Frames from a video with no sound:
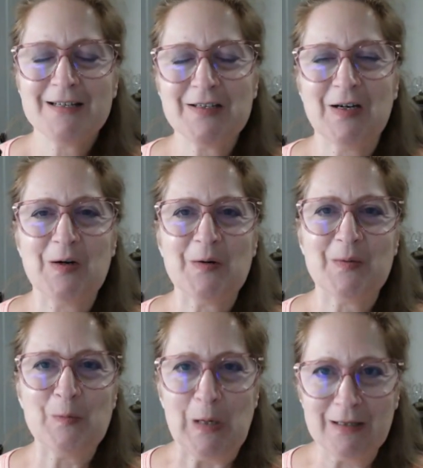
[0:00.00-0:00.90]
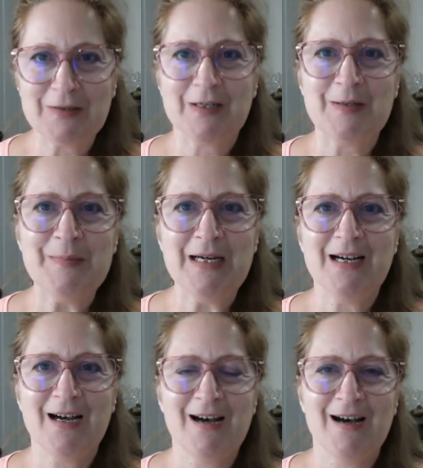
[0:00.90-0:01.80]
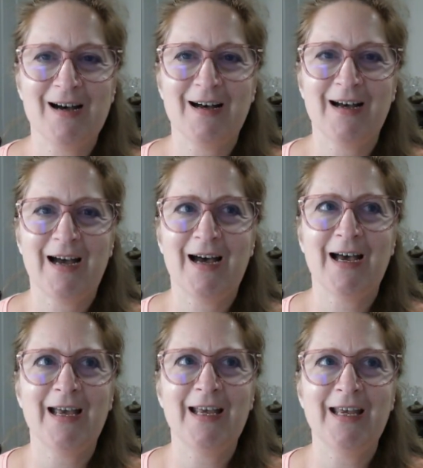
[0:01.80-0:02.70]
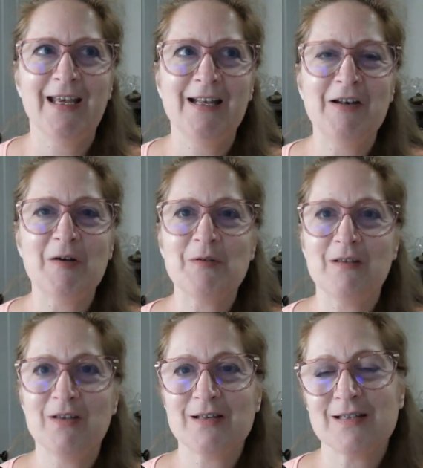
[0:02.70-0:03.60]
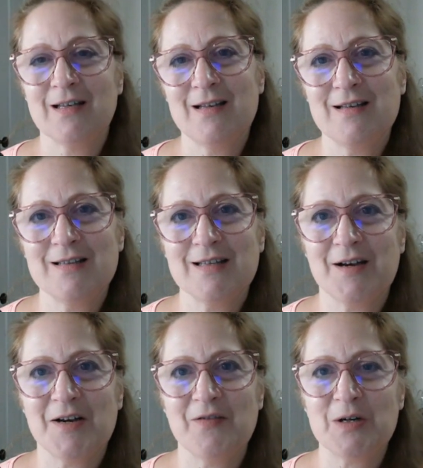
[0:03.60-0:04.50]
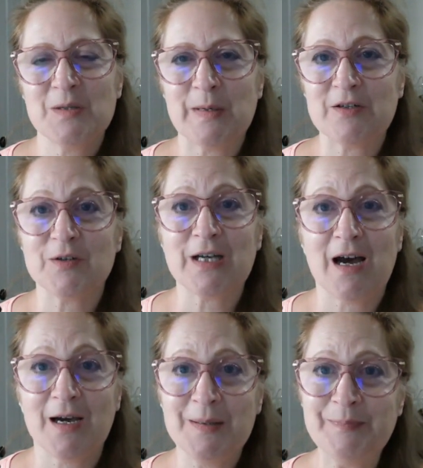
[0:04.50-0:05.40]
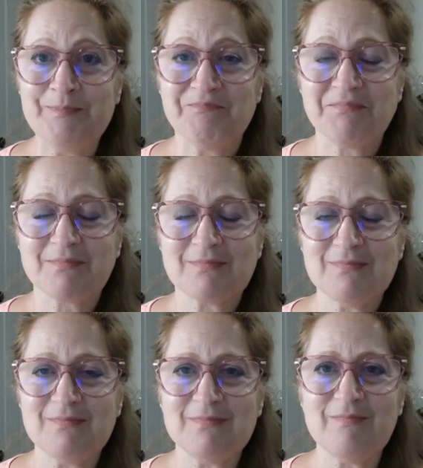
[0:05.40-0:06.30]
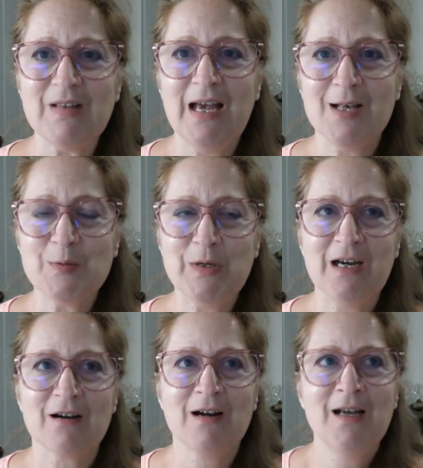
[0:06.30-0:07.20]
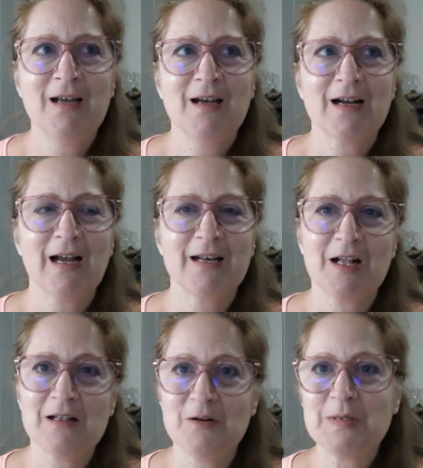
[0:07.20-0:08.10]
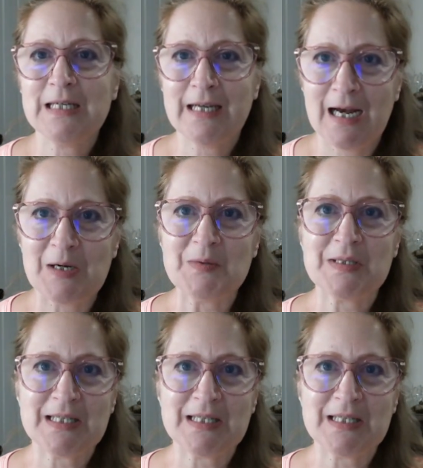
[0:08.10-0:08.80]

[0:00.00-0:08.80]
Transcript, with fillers: So welcome. Uh, I know that this is a very special time as we are kind of closing out